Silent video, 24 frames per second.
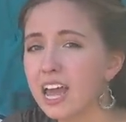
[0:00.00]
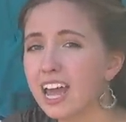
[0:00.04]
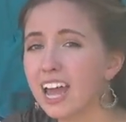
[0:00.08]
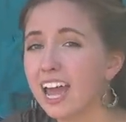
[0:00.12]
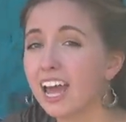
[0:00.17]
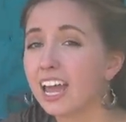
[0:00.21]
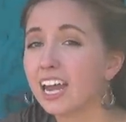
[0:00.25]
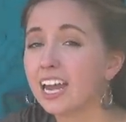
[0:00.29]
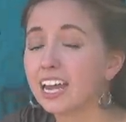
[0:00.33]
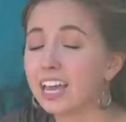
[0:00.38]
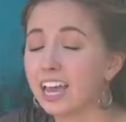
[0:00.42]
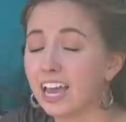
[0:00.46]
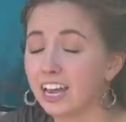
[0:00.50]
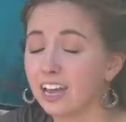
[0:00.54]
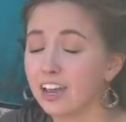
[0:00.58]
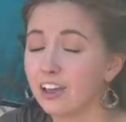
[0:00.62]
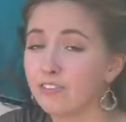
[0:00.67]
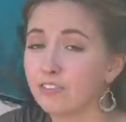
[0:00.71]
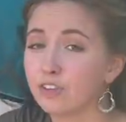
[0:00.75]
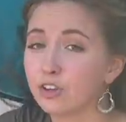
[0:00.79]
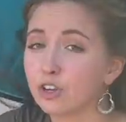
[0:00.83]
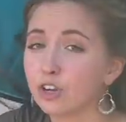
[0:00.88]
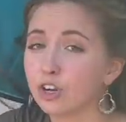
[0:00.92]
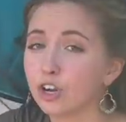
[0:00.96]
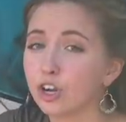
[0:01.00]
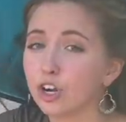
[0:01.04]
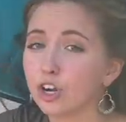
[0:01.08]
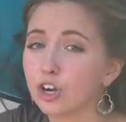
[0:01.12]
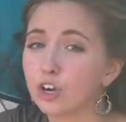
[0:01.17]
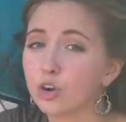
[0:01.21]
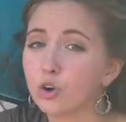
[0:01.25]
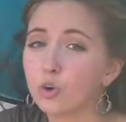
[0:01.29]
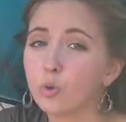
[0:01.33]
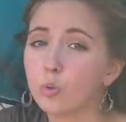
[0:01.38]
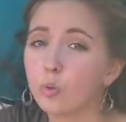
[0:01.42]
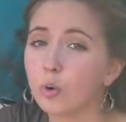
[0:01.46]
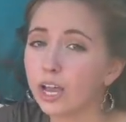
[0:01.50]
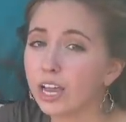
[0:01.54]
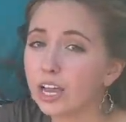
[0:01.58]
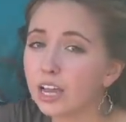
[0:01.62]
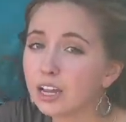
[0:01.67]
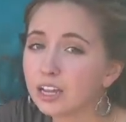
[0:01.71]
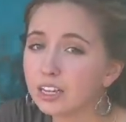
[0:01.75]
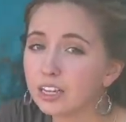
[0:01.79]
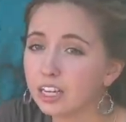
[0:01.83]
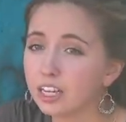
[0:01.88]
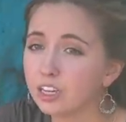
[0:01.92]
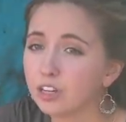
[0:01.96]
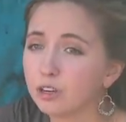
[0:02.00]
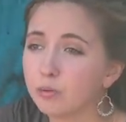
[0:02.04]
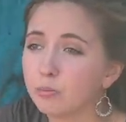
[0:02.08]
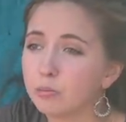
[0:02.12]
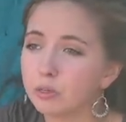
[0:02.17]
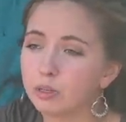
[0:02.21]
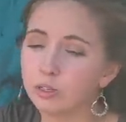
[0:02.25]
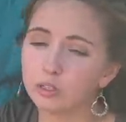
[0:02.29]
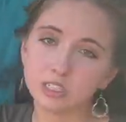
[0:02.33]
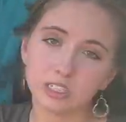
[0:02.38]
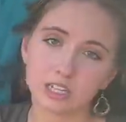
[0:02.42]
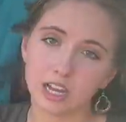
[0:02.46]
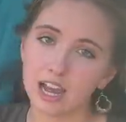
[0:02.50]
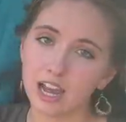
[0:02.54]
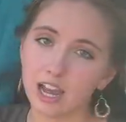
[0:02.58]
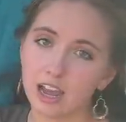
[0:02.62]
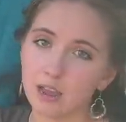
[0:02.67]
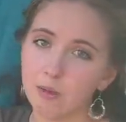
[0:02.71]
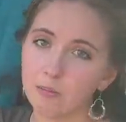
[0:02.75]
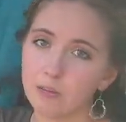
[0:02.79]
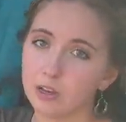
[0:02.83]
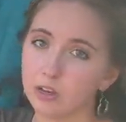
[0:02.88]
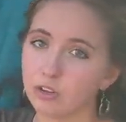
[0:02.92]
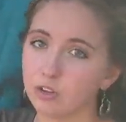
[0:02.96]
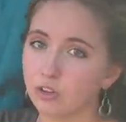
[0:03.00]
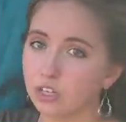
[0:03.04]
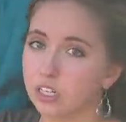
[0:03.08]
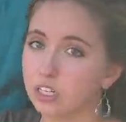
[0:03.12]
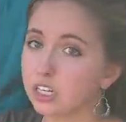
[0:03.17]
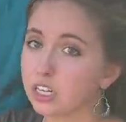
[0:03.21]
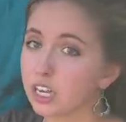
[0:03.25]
And again, if you're quick in your build time and you need to